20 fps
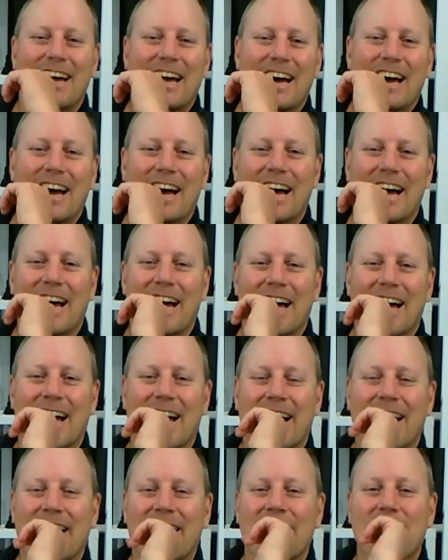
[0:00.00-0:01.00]

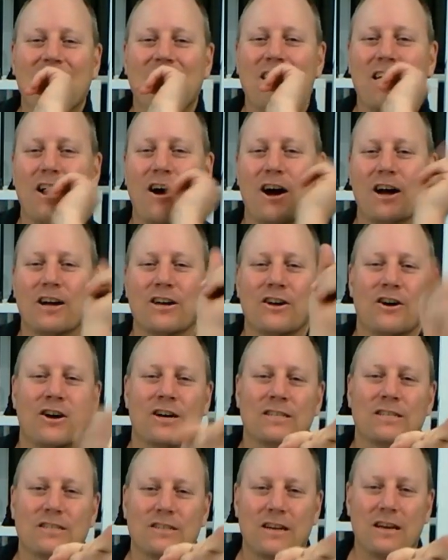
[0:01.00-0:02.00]
Alright
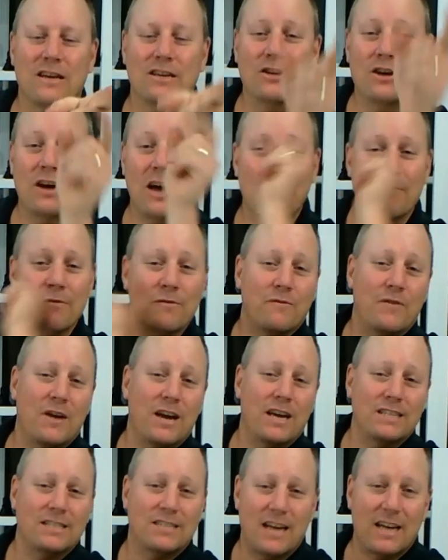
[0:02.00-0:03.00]
guys, you have a
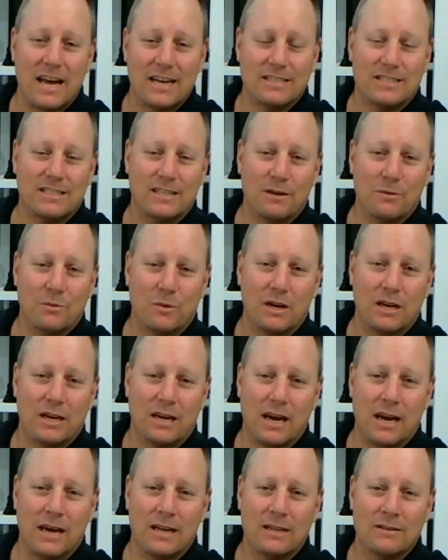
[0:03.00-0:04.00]
fantastic
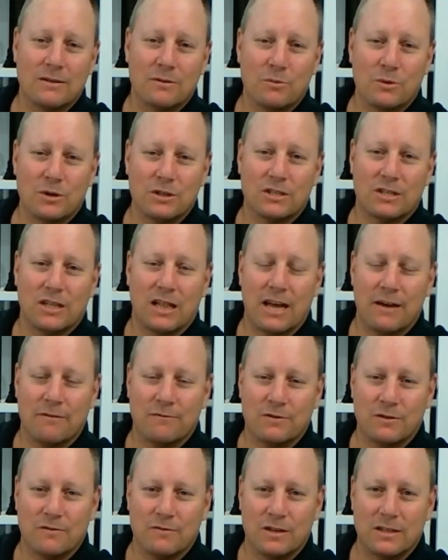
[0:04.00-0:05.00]
weekend, what's
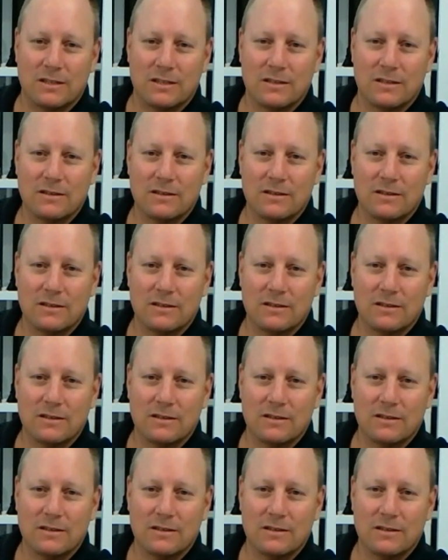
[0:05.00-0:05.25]
left of it.